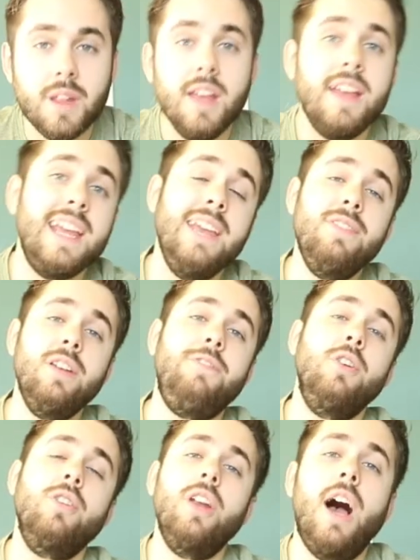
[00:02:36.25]
Even if
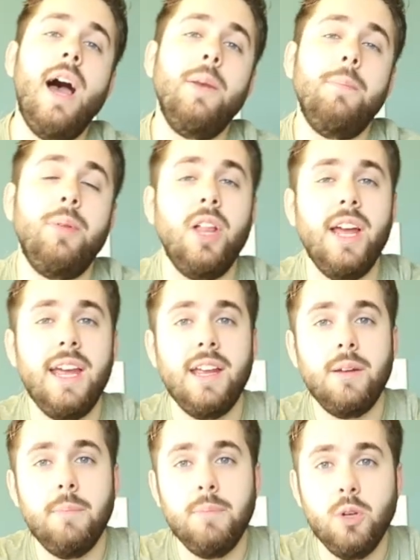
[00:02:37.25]
you're not
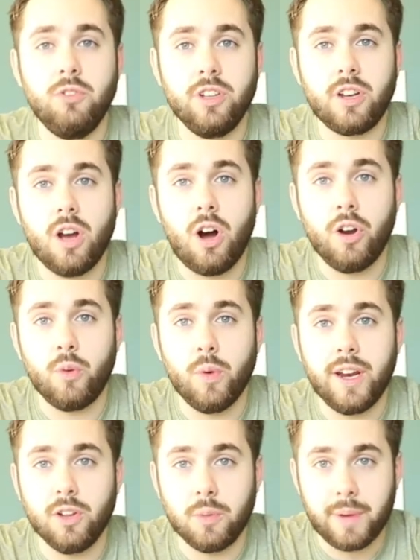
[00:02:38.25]
playing music on a
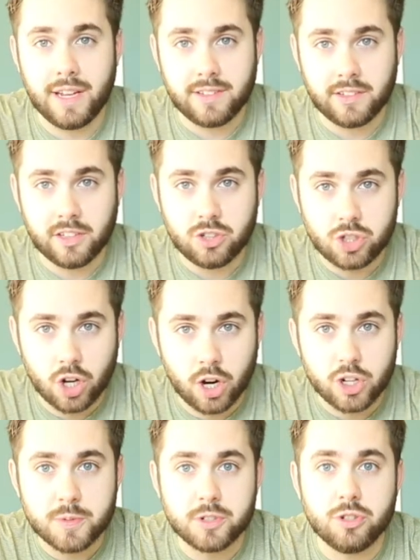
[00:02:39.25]
regular basis in
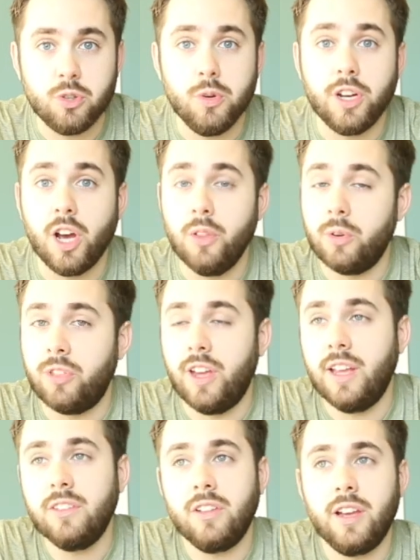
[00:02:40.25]
church, but you're doing other
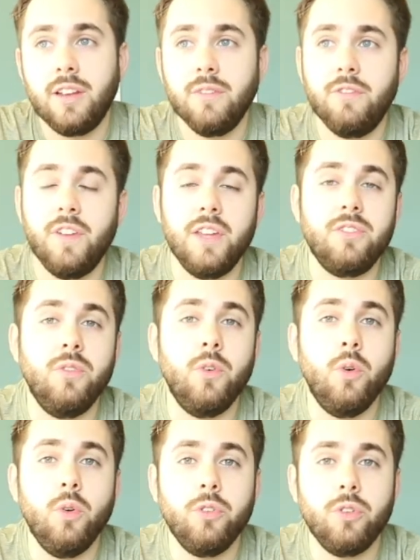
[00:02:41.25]
things like
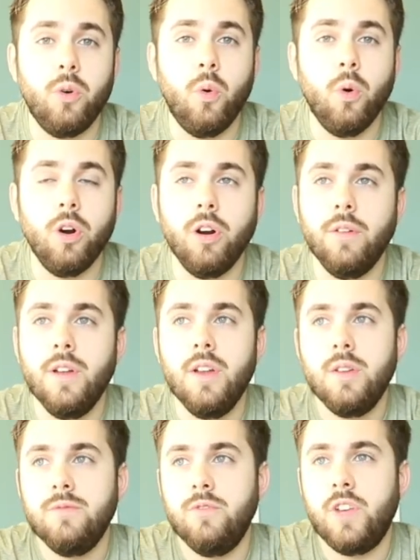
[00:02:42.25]
festivals, or
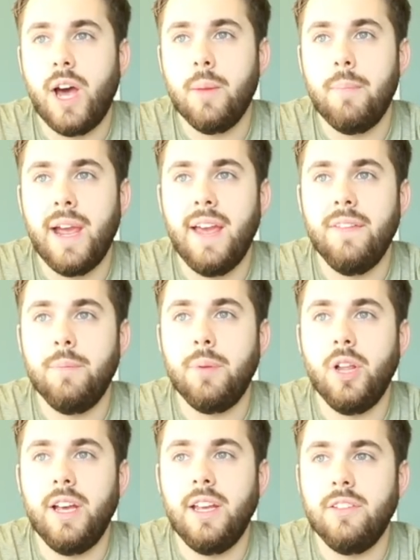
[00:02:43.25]
you've got a band that
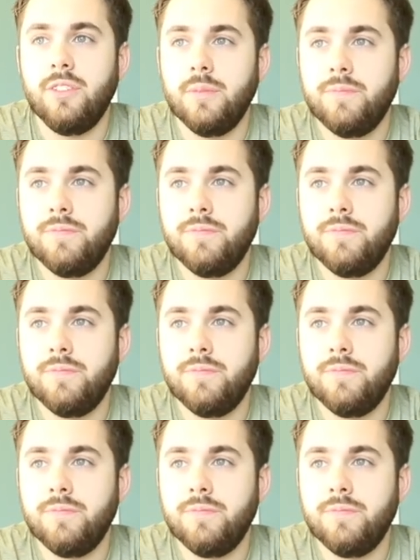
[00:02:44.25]
plays